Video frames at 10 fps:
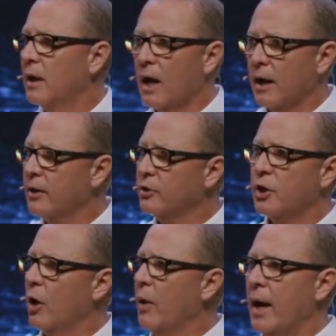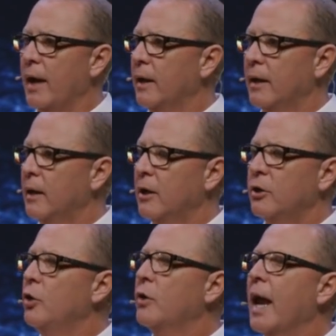None. There's no way.
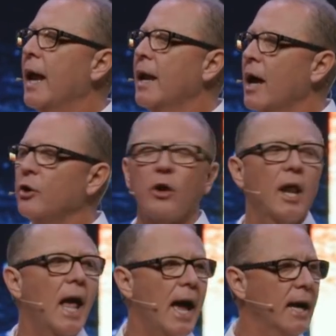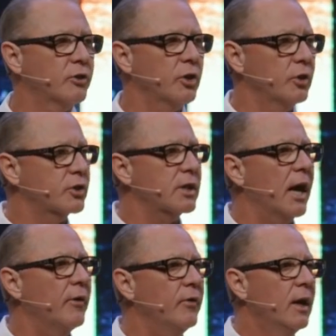You cannot. You're lying to
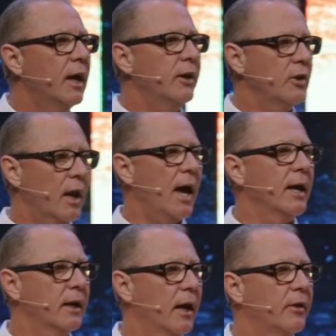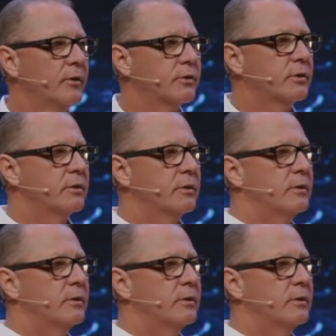yourself and you're lying to others.